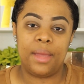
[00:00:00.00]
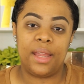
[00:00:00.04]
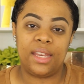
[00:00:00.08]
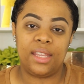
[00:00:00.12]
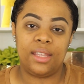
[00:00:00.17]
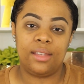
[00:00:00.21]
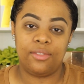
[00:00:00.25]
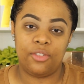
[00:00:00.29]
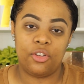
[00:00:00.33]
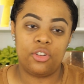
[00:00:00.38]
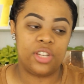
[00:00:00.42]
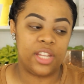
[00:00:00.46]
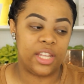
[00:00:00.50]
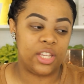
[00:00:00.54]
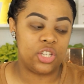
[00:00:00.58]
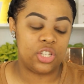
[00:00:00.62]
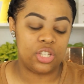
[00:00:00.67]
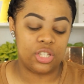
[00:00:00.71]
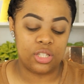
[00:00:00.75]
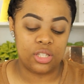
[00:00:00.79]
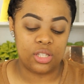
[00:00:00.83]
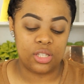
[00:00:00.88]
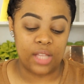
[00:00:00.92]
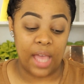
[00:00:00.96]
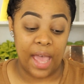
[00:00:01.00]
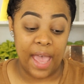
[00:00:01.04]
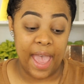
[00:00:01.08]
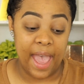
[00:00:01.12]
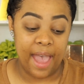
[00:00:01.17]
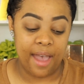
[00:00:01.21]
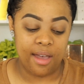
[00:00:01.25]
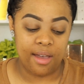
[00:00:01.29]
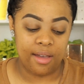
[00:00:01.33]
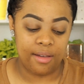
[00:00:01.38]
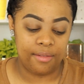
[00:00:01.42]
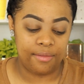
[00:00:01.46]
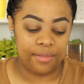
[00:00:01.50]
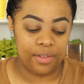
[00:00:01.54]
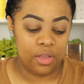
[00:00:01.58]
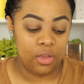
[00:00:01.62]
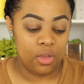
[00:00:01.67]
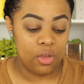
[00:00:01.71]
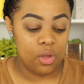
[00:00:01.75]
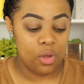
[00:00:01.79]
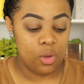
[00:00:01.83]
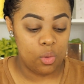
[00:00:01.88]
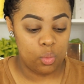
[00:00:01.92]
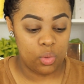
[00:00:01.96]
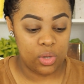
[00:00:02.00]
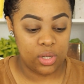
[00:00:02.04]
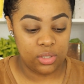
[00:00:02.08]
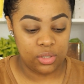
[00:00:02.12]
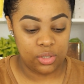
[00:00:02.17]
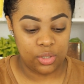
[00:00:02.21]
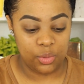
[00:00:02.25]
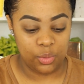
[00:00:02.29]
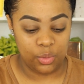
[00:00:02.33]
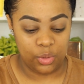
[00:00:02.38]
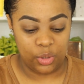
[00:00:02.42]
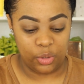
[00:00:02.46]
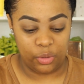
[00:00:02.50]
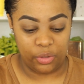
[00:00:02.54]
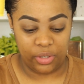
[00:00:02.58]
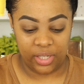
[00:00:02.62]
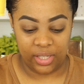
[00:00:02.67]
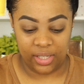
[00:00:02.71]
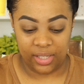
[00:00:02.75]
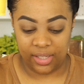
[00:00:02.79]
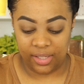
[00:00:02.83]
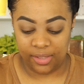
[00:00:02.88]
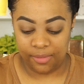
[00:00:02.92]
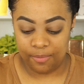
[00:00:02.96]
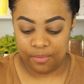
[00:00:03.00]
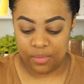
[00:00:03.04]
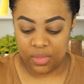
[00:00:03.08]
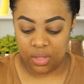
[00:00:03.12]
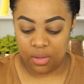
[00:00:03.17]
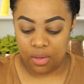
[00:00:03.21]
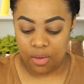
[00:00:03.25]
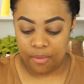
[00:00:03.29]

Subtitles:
many foundations. I have 1, 2, 3,